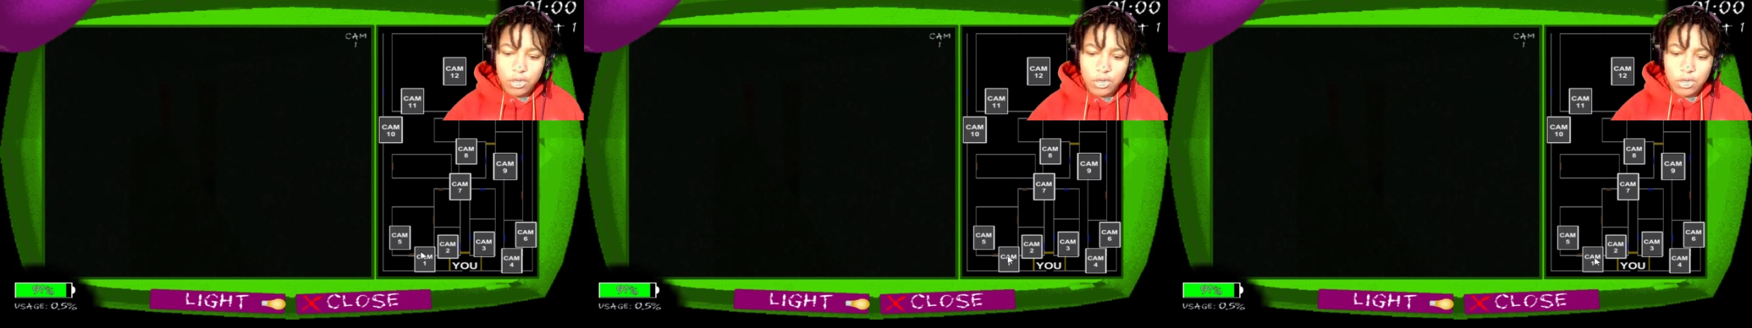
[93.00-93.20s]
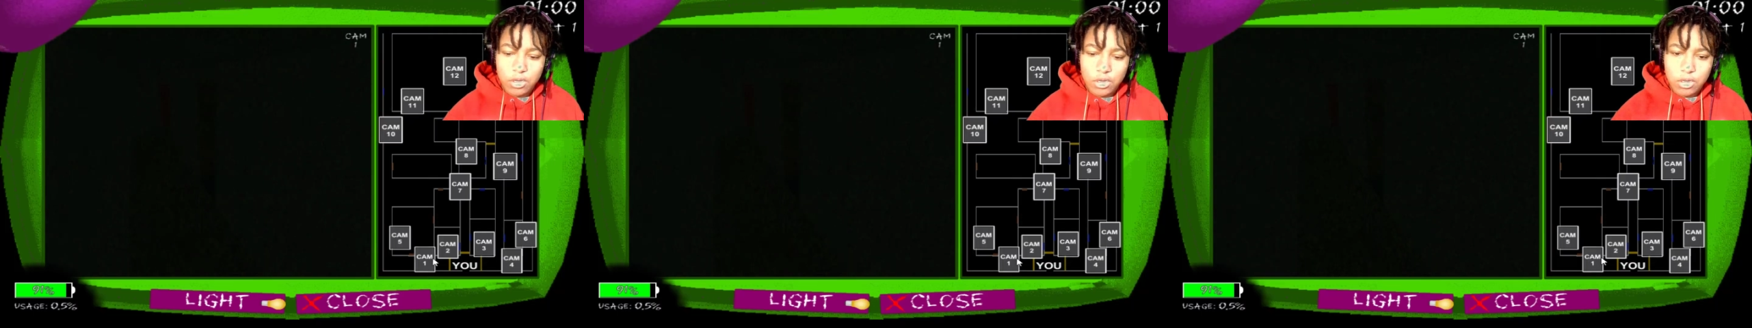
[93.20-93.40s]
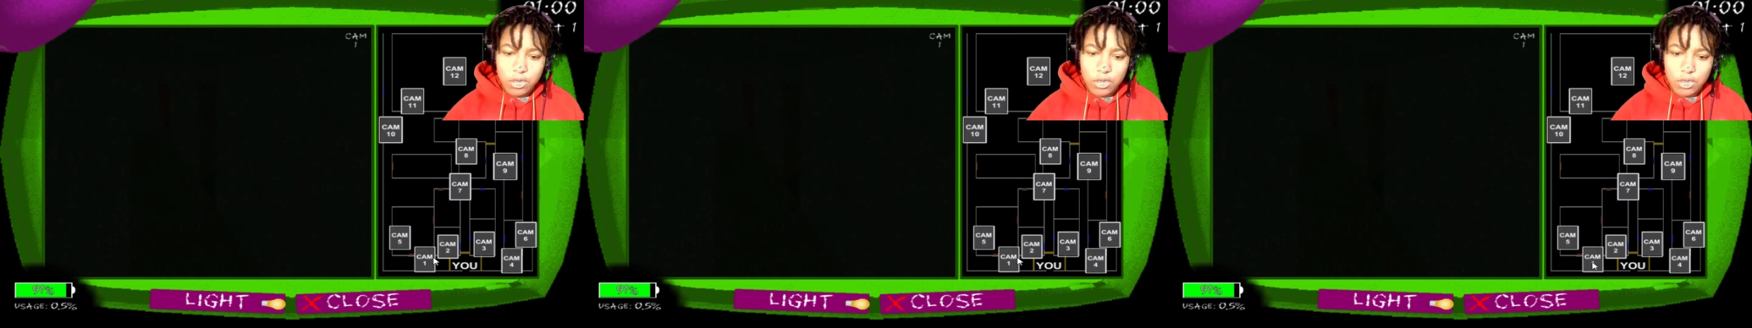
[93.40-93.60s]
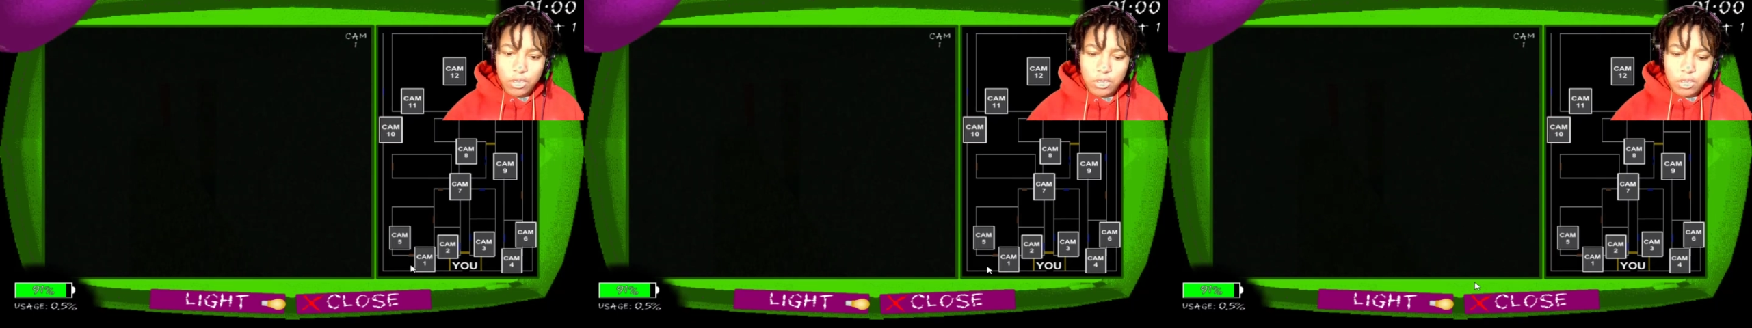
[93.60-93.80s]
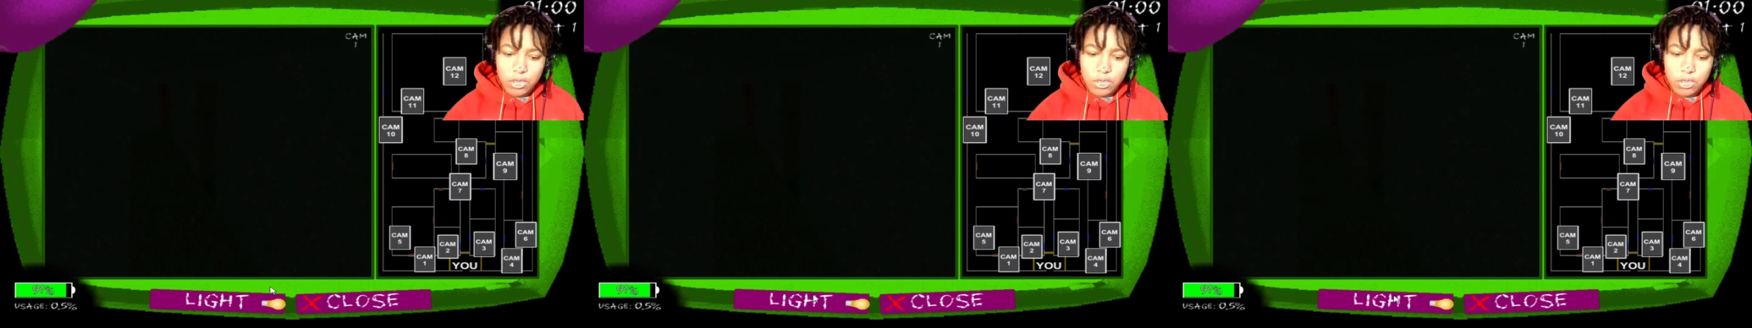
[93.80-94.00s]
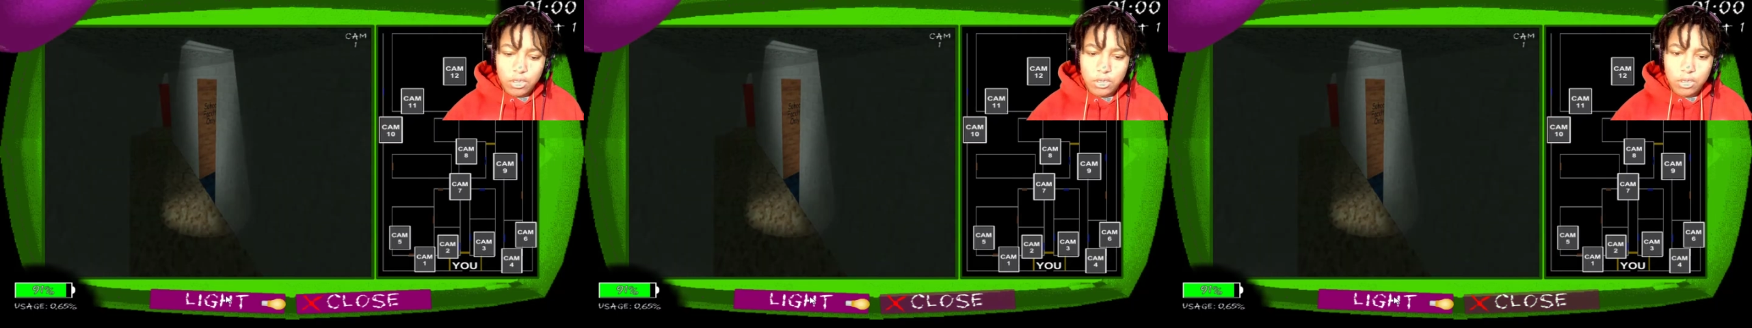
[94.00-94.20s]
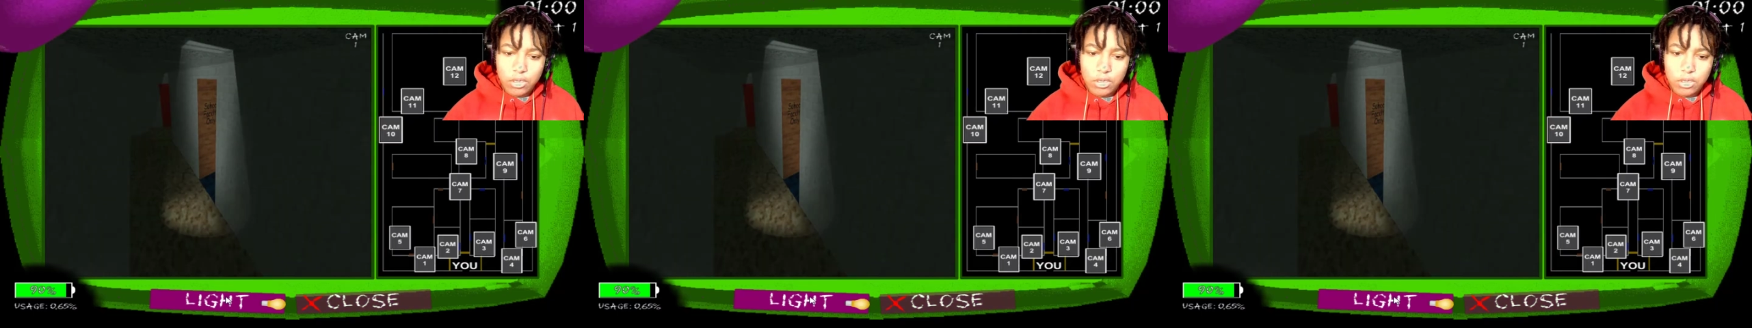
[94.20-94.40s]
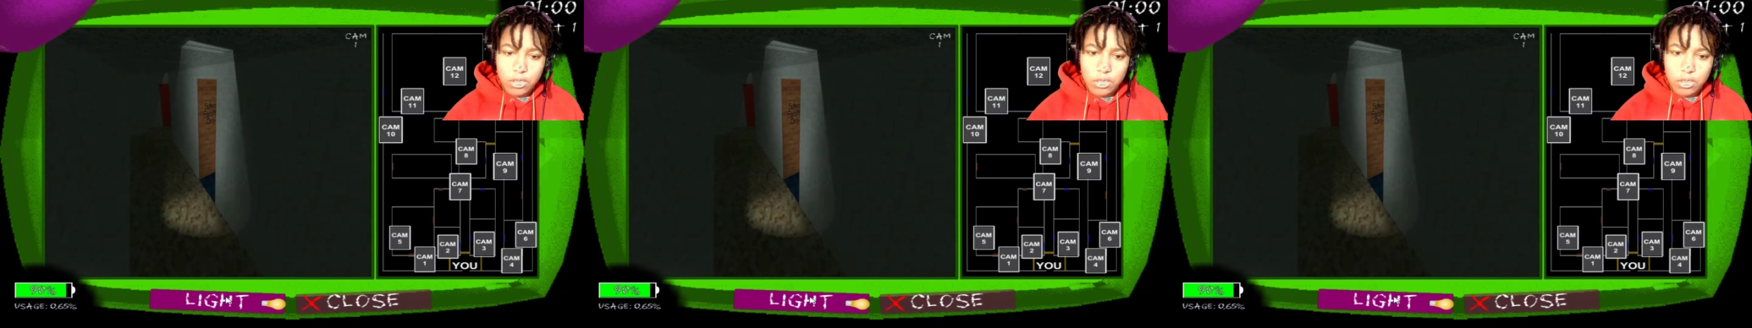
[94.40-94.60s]

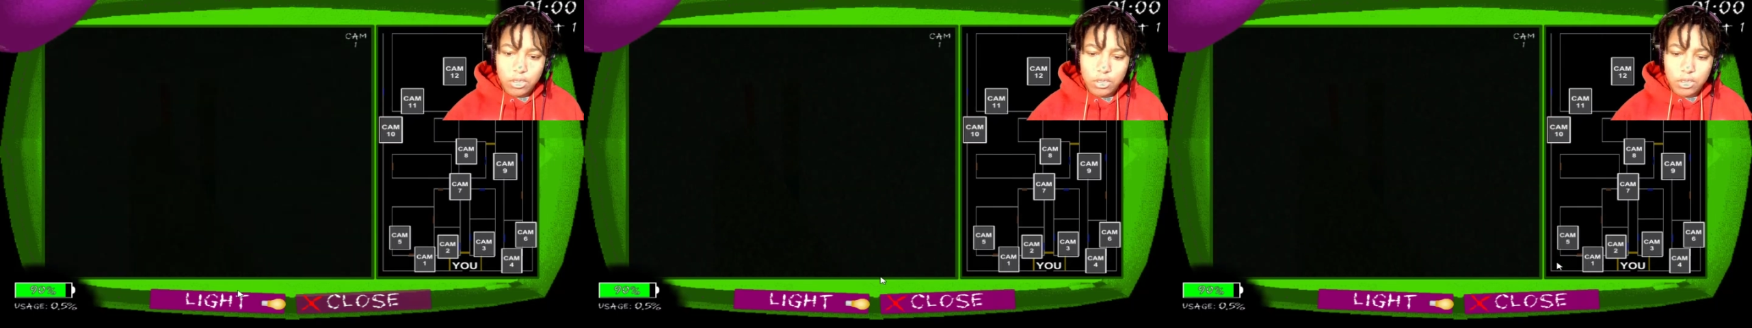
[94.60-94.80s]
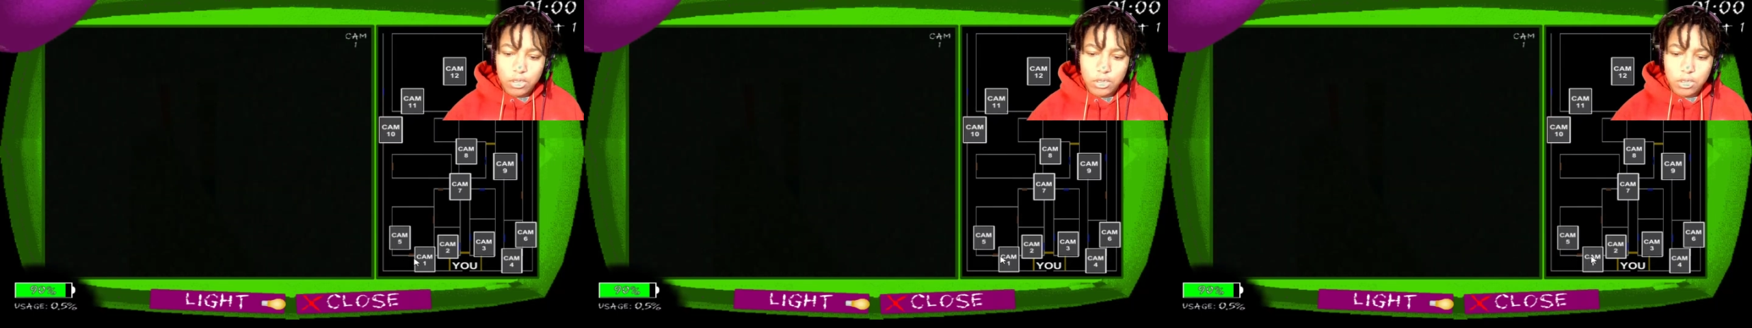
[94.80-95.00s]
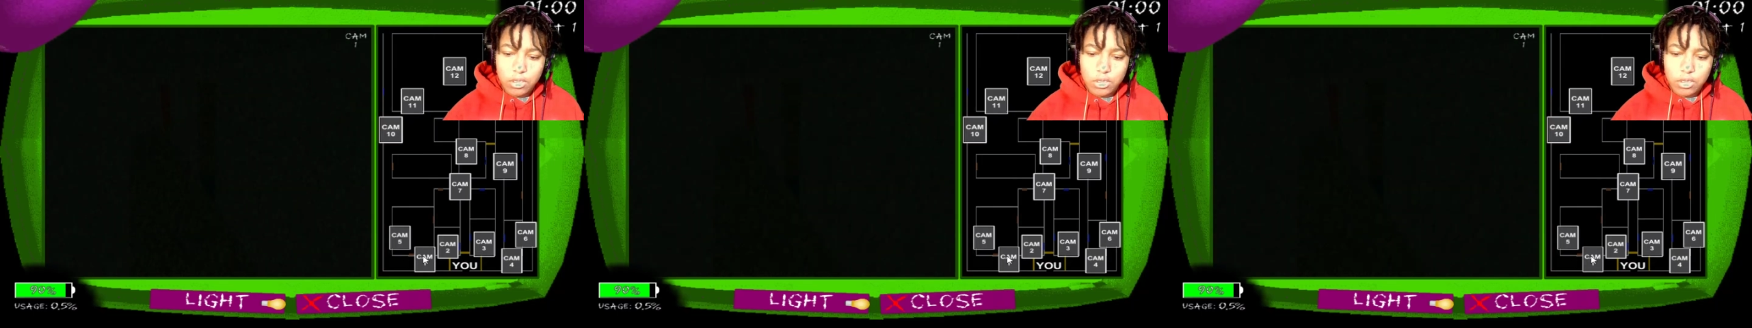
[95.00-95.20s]
(silence)